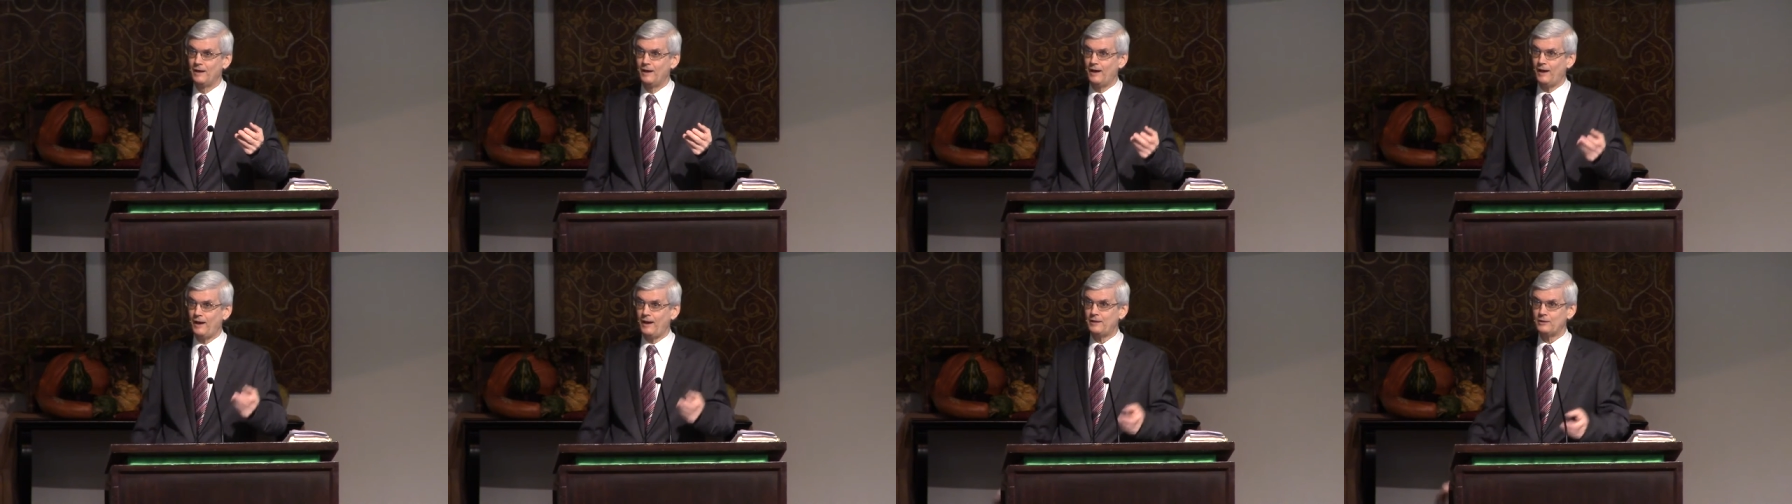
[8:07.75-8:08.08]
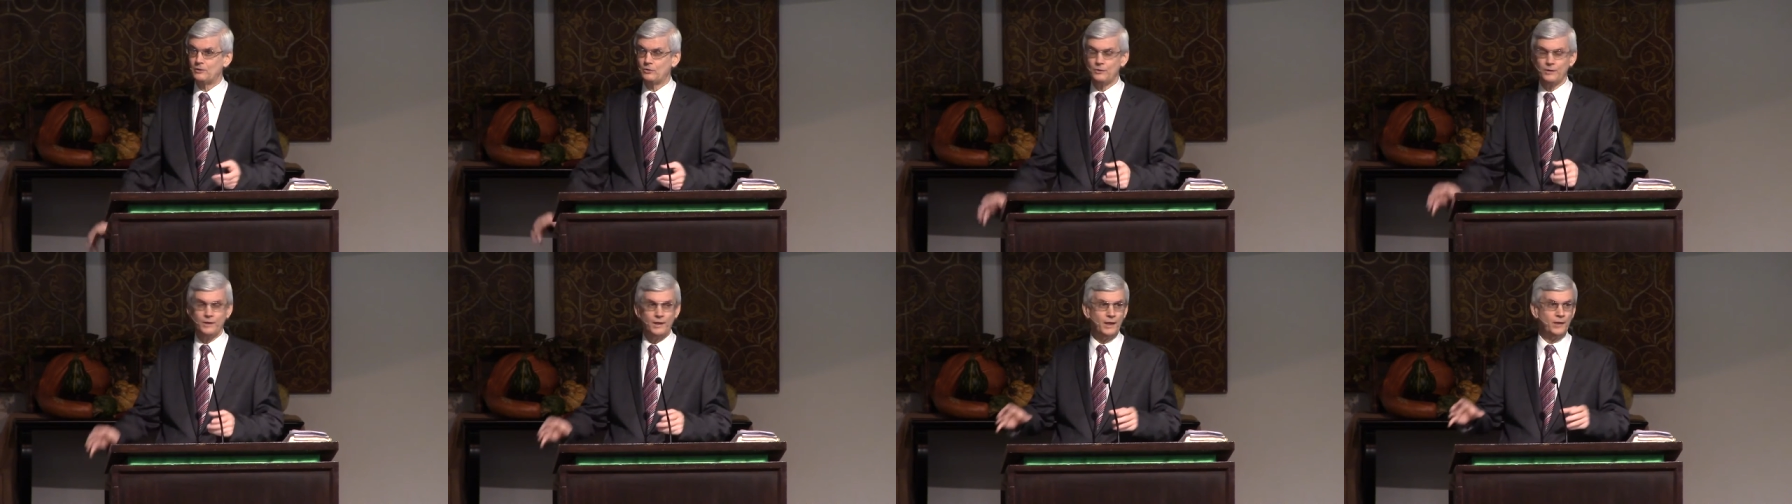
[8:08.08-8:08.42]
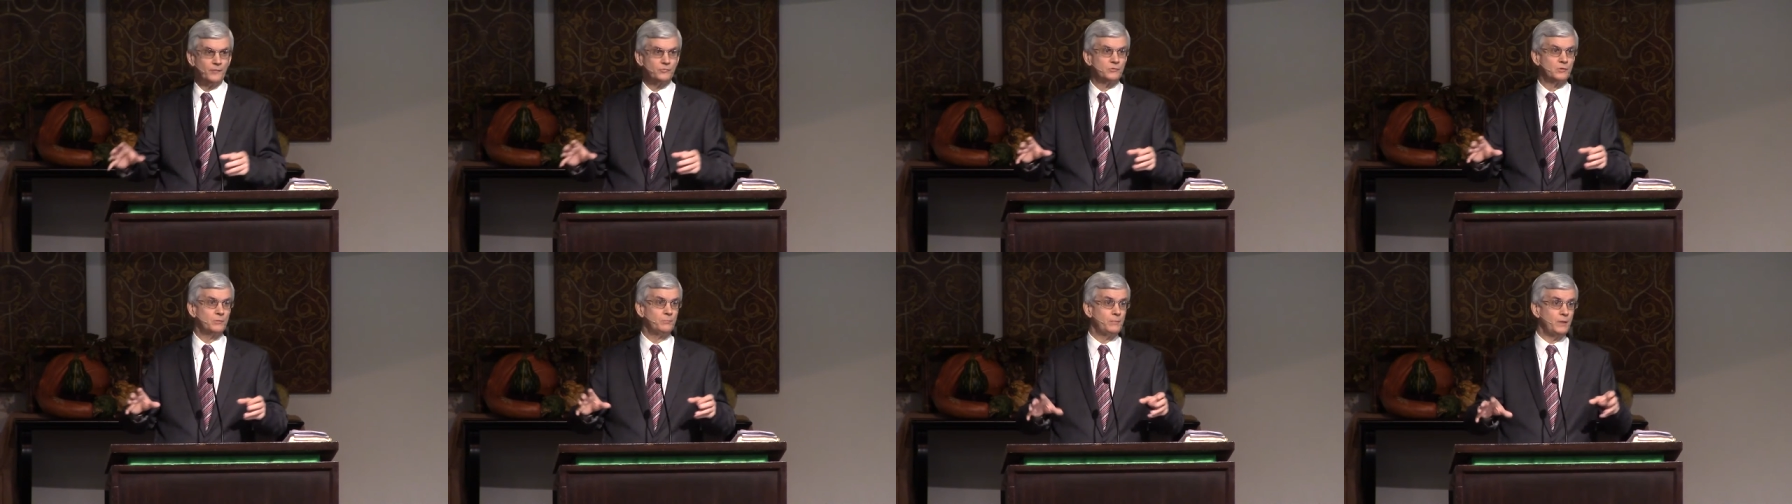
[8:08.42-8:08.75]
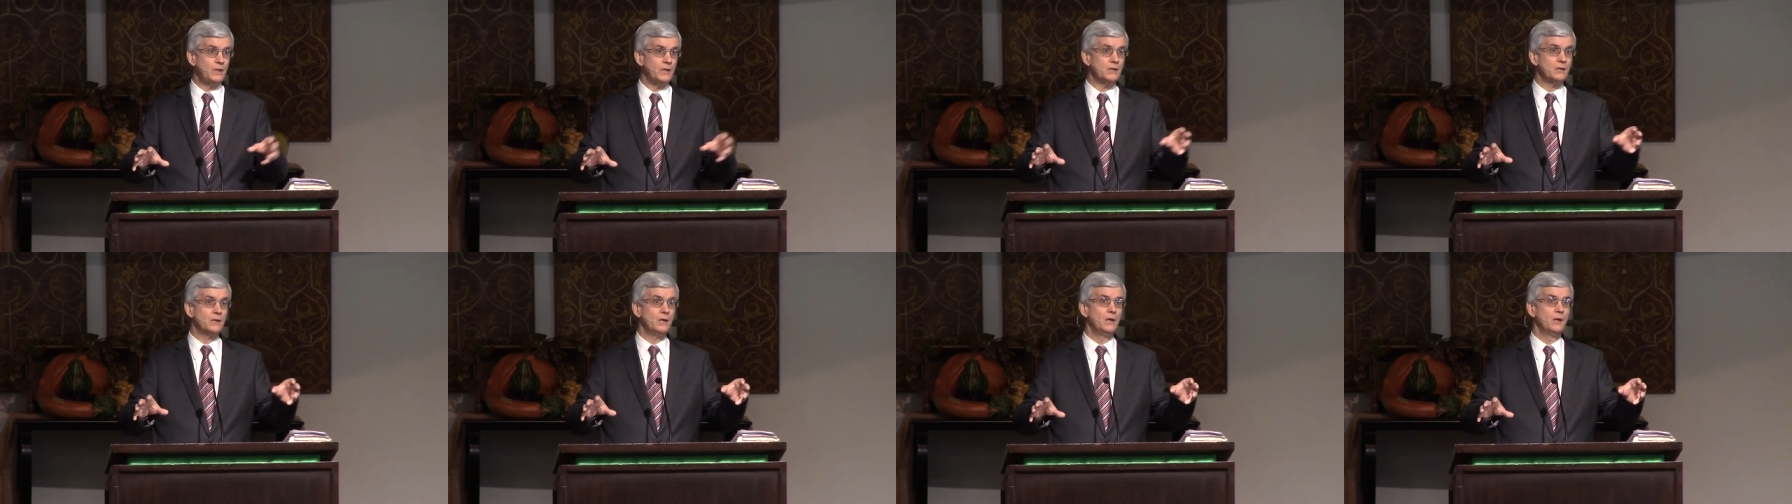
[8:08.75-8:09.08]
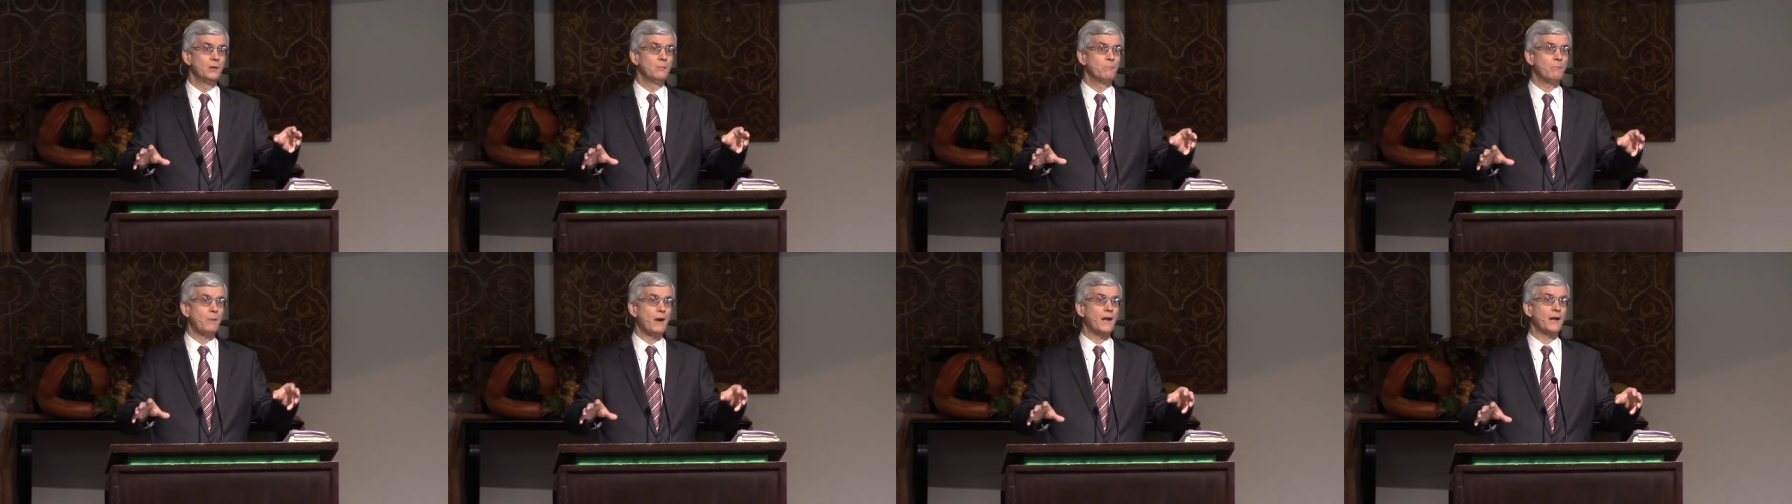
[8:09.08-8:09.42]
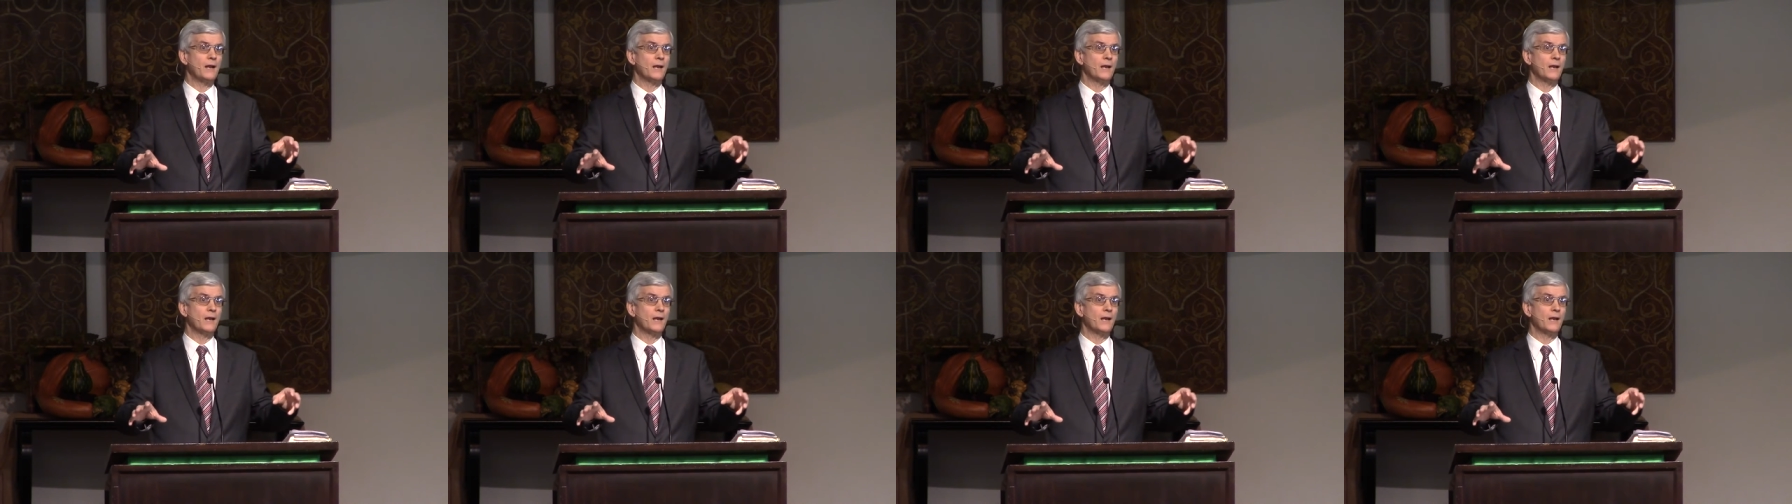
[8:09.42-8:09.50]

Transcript: I don't have to make my